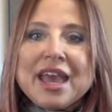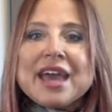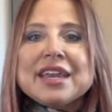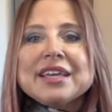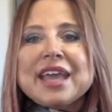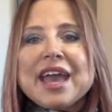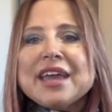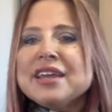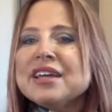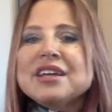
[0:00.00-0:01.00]
And
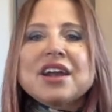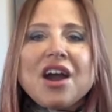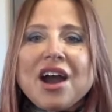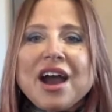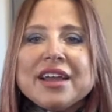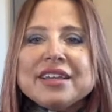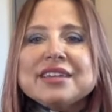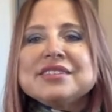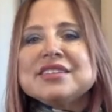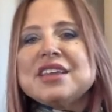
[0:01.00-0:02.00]
again, God
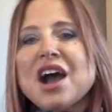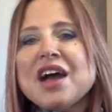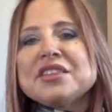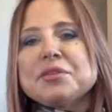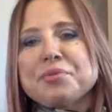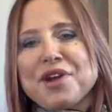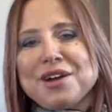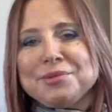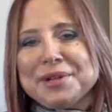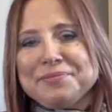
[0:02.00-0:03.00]
is not the
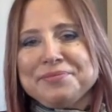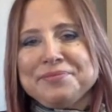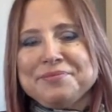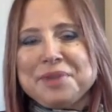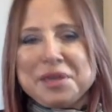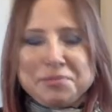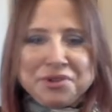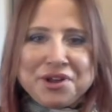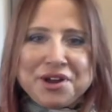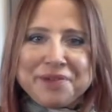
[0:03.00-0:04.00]
problem. People
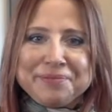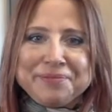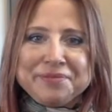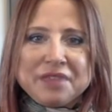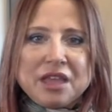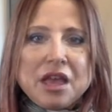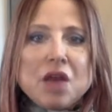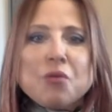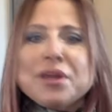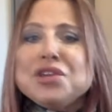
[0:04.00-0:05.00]
are.
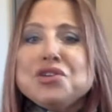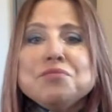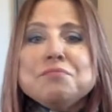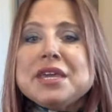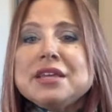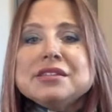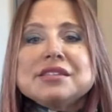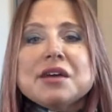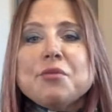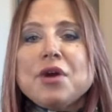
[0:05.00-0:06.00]
When you meet
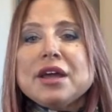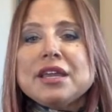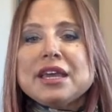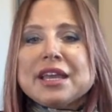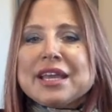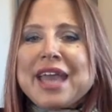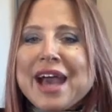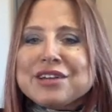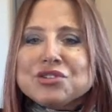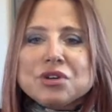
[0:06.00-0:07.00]
someone in a
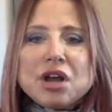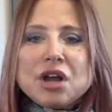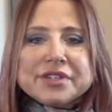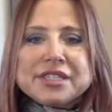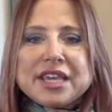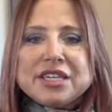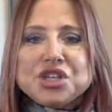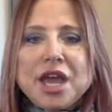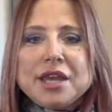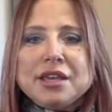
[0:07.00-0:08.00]
casual
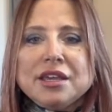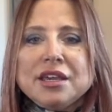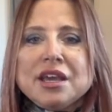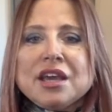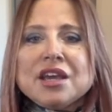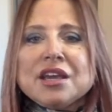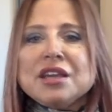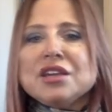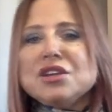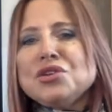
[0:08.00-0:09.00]
conversation,
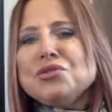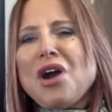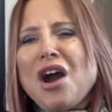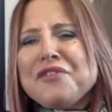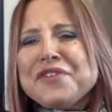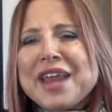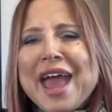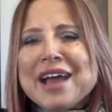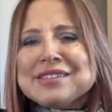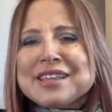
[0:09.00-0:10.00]
you often
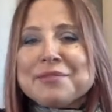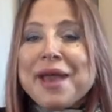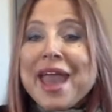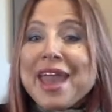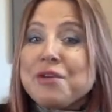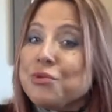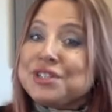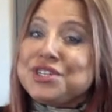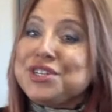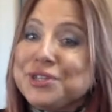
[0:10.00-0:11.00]
ask them, hey,
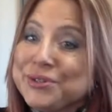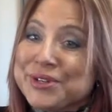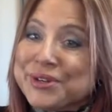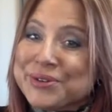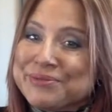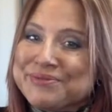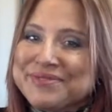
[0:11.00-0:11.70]
what do you do?